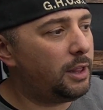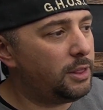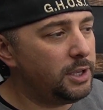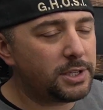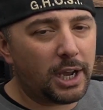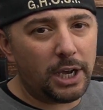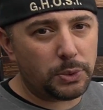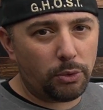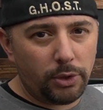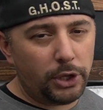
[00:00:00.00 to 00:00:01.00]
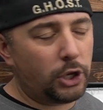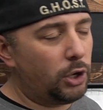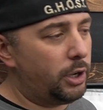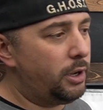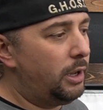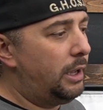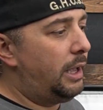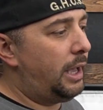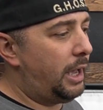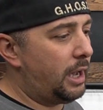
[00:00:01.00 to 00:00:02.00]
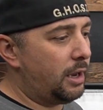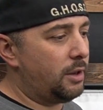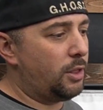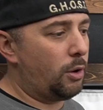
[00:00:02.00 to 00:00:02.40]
These guys were really good, and